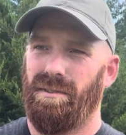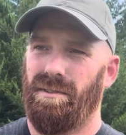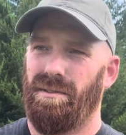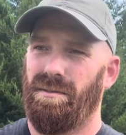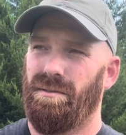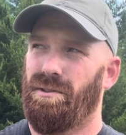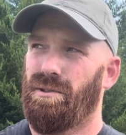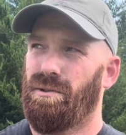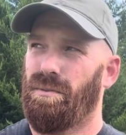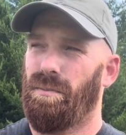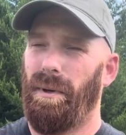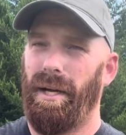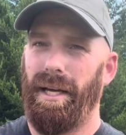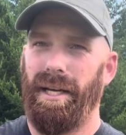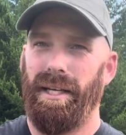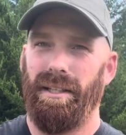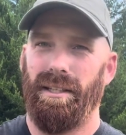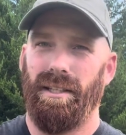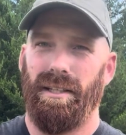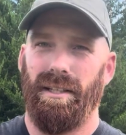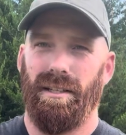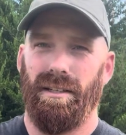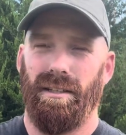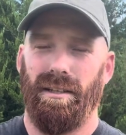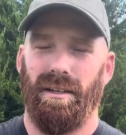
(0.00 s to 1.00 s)
sway
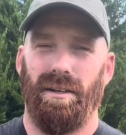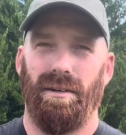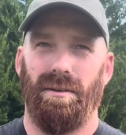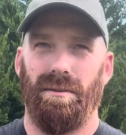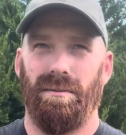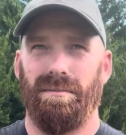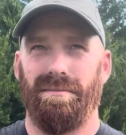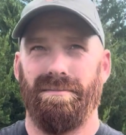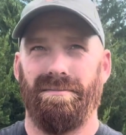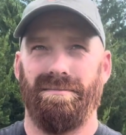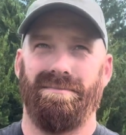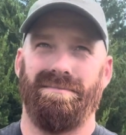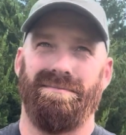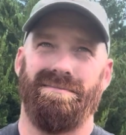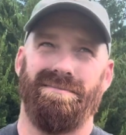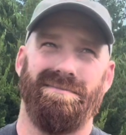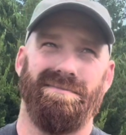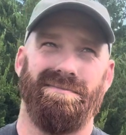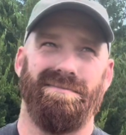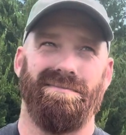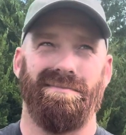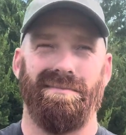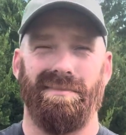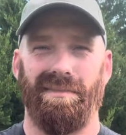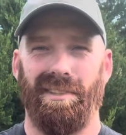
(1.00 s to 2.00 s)
or
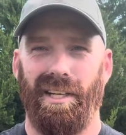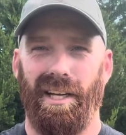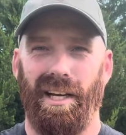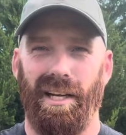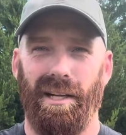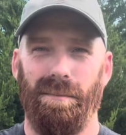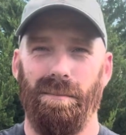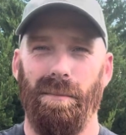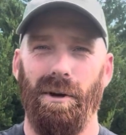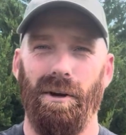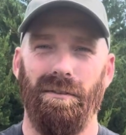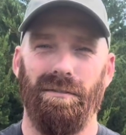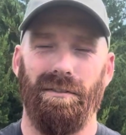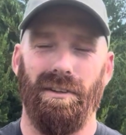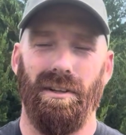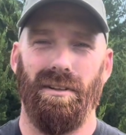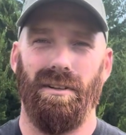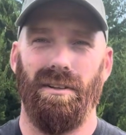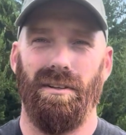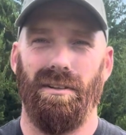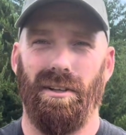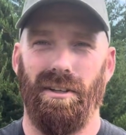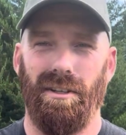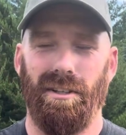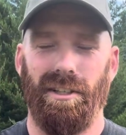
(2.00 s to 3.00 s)
kind of move the
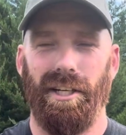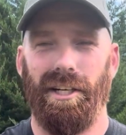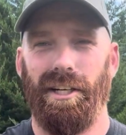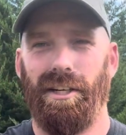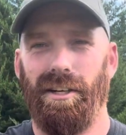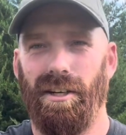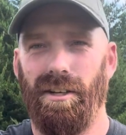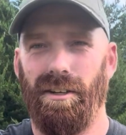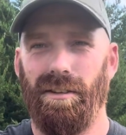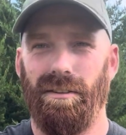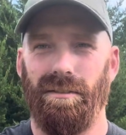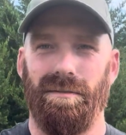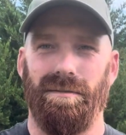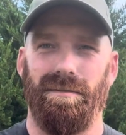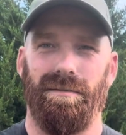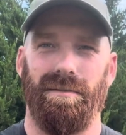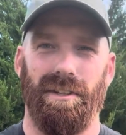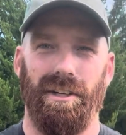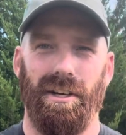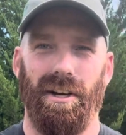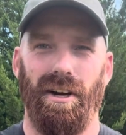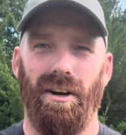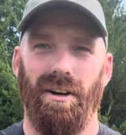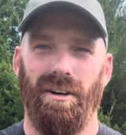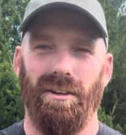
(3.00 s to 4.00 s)
learning curve for
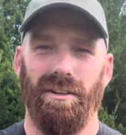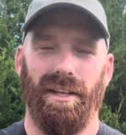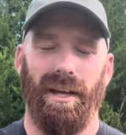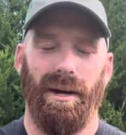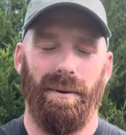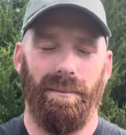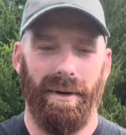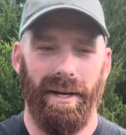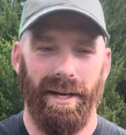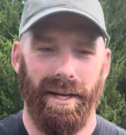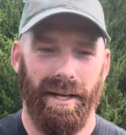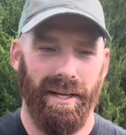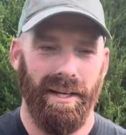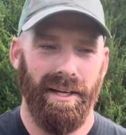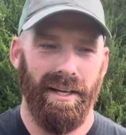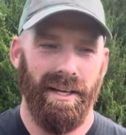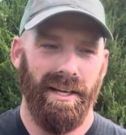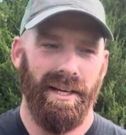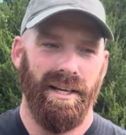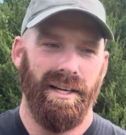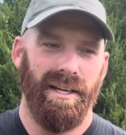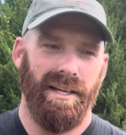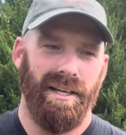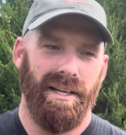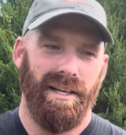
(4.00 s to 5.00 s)
y'all. That way,
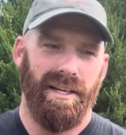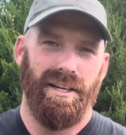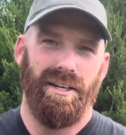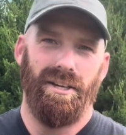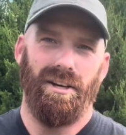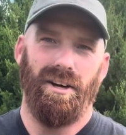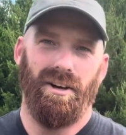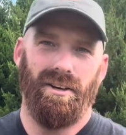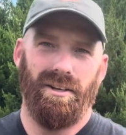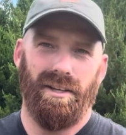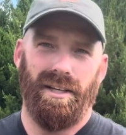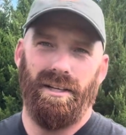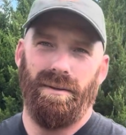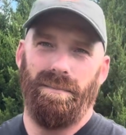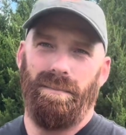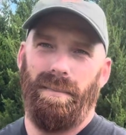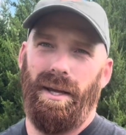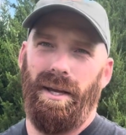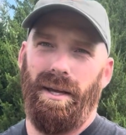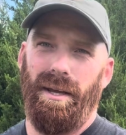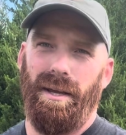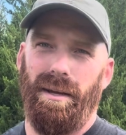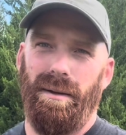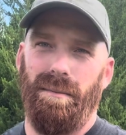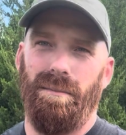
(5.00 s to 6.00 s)
y'all can
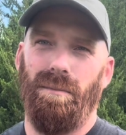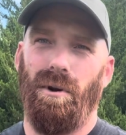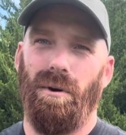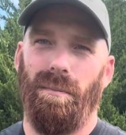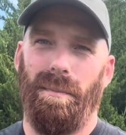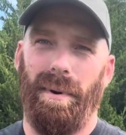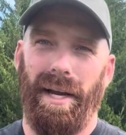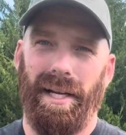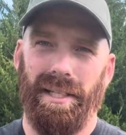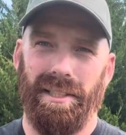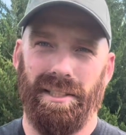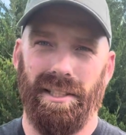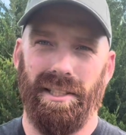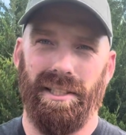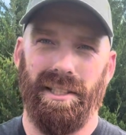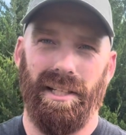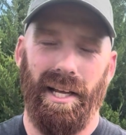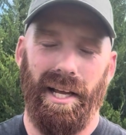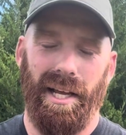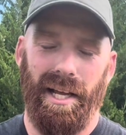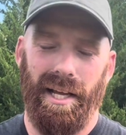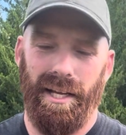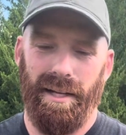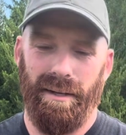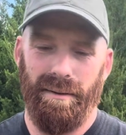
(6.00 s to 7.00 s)
be more patient
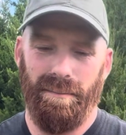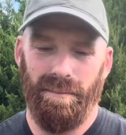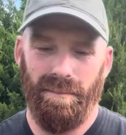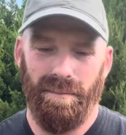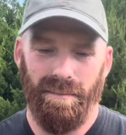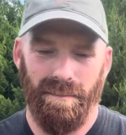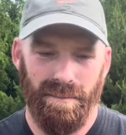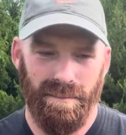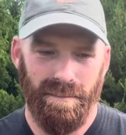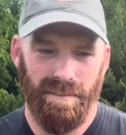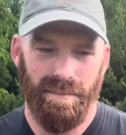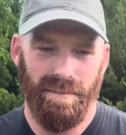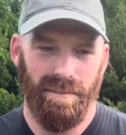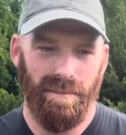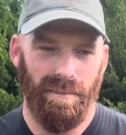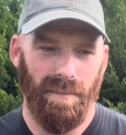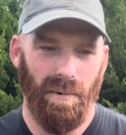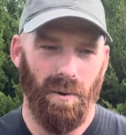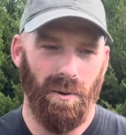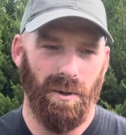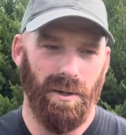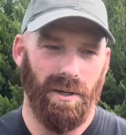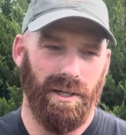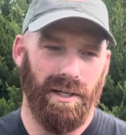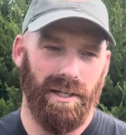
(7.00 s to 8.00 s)
and
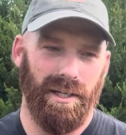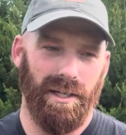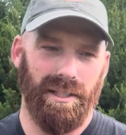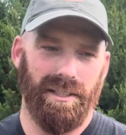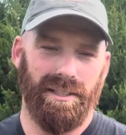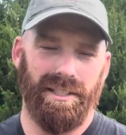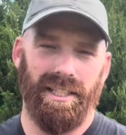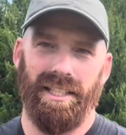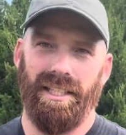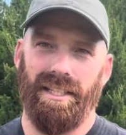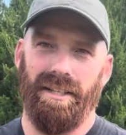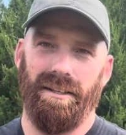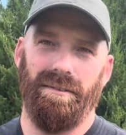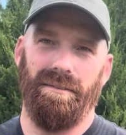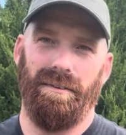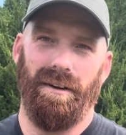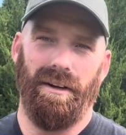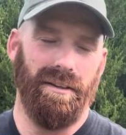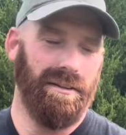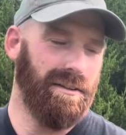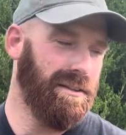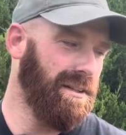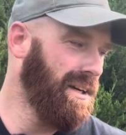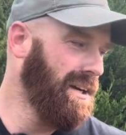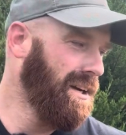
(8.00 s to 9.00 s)
more attentive
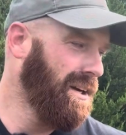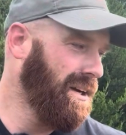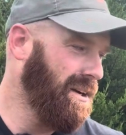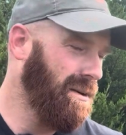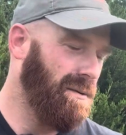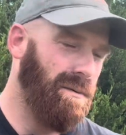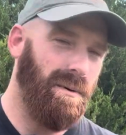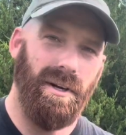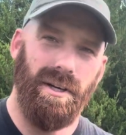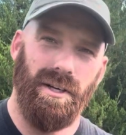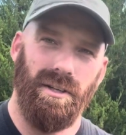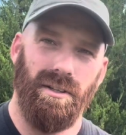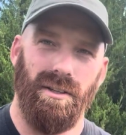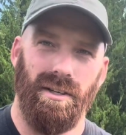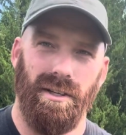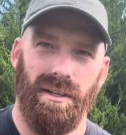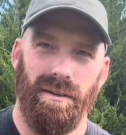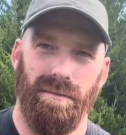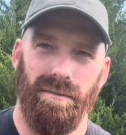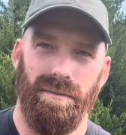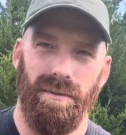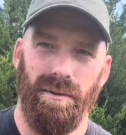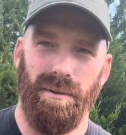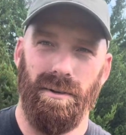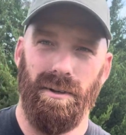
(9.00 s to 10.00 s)
on what you're
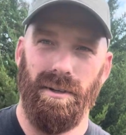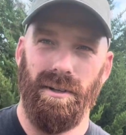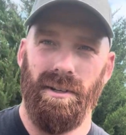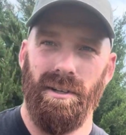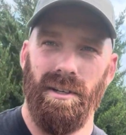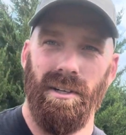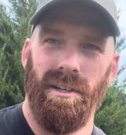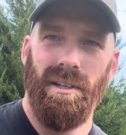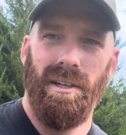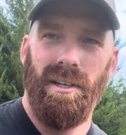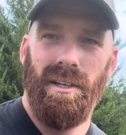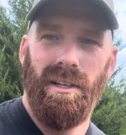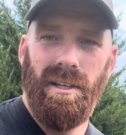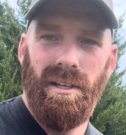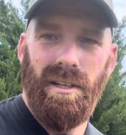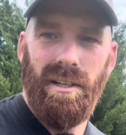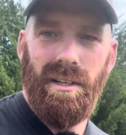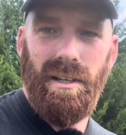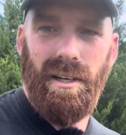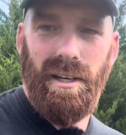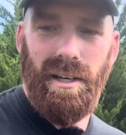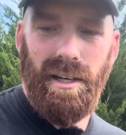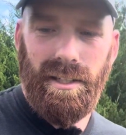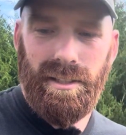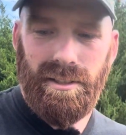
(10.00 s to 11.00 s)
looking for.
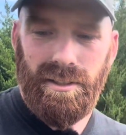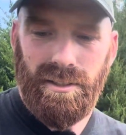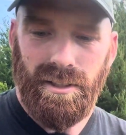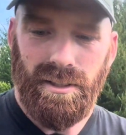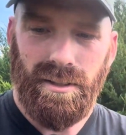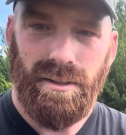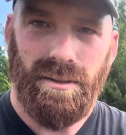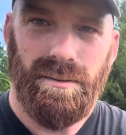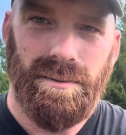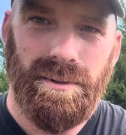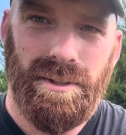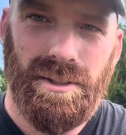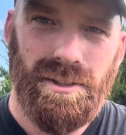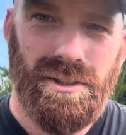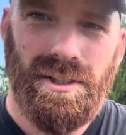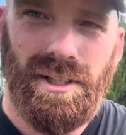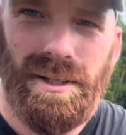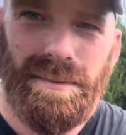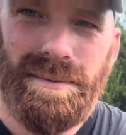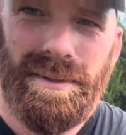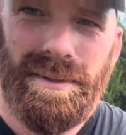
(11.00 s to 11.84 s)
All right, so I'm gonna drop